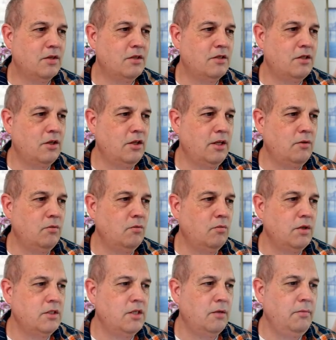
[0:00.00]
So then
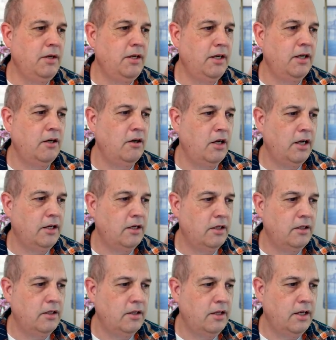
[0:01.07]
once I'm here, I
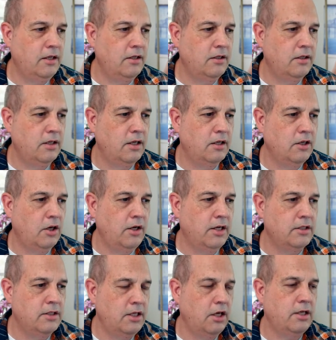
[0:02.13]
can then go down
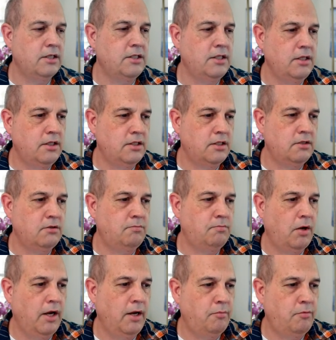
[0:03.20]
and see. I can see this is
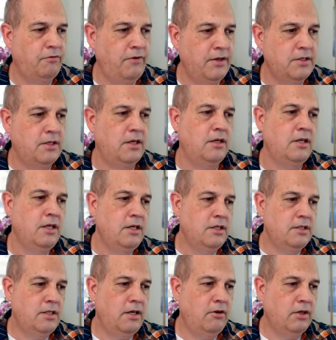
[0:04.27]
by Professor
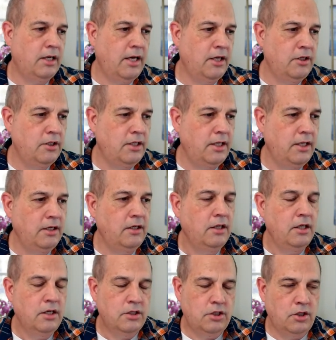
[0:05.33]
Sarah Kenderdine.
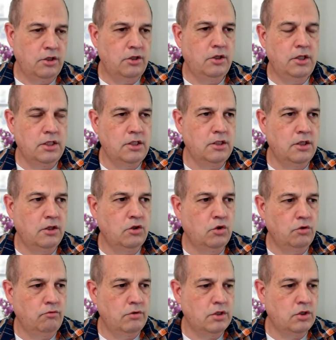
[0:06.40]
So this is a
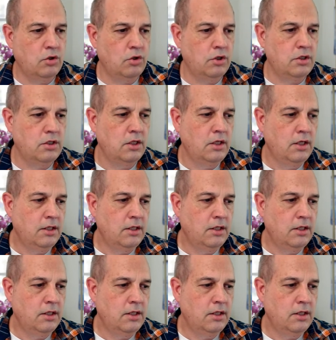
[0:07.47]
good resource.